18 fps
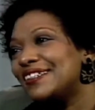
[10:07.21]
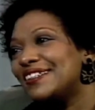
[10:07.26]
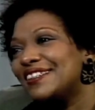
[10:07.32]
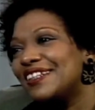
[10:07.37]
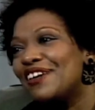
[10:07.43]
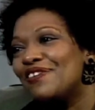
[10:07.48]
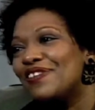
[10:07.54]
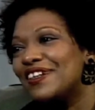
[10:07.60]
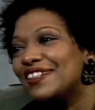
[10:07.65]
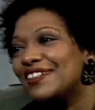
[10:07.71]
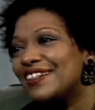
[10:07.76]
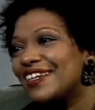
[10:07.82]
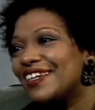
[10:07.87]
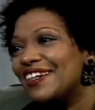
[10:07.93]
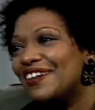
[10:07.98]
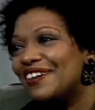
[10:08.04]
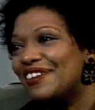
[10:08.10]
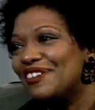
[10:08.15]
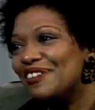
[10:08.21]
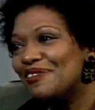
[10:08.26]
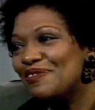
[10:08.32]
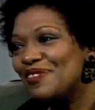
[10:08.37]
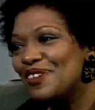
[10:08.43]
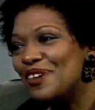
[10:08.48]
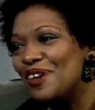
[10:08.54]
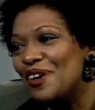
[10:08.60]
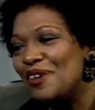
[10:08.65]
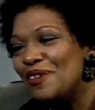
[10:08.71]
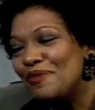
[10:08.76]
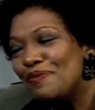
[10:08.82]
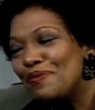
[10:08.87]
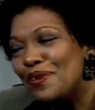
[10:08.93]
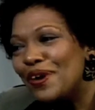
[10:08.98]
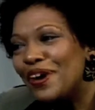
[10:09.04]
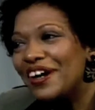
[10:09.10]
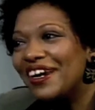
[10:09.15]
stuff has killed,
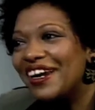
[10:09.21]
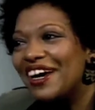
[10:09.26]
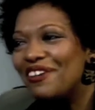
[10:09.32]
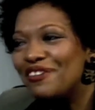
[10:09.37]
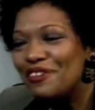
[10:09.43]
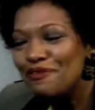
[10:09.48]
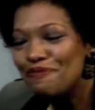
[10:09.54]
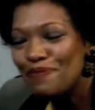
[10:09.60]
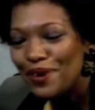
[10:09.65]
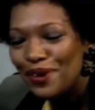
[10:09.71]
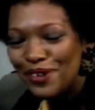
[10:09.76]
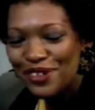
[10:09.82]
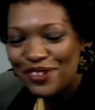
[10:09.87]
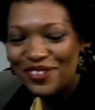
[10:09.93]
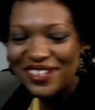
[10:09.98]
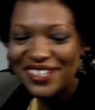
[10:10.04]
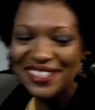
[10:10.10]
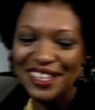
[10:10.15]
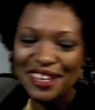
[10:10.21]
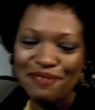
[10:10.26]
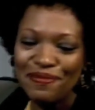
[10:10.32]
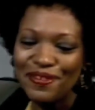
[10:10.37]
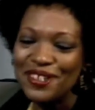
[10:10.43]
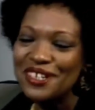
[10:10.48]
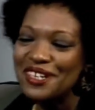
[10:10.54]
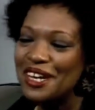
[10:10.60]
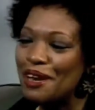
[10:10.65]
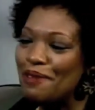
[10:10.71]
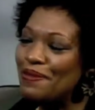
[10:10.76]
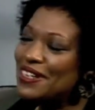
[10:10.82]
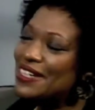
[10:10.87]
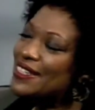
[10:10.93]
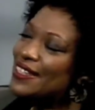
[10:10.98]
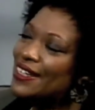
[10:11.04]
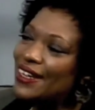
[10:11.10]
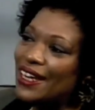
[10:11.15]
more love of poetry. It's done more damage
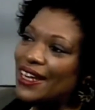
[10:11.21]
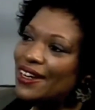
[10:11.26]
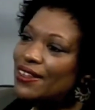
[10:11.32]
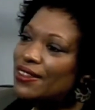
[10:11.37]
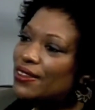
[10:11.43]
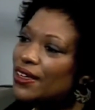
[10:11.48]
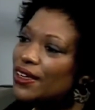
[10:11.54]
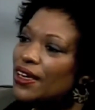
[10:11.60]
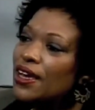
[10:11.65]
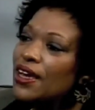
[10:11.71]
than anything.